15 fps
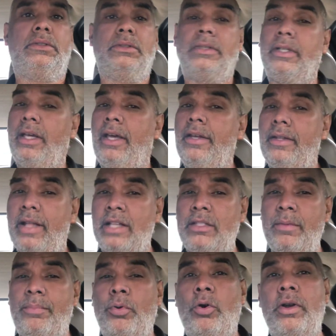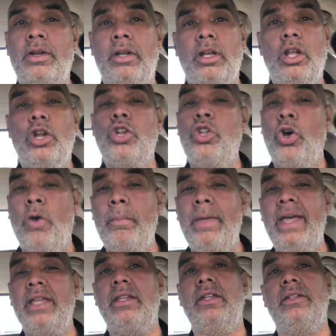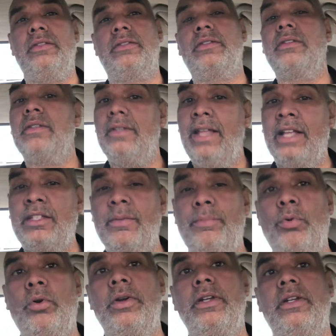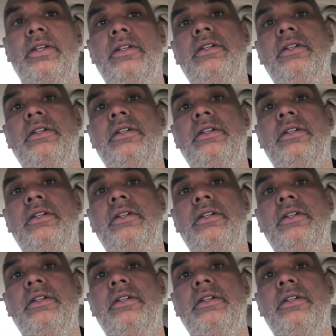Okay, that's important. No maintenance. That's important.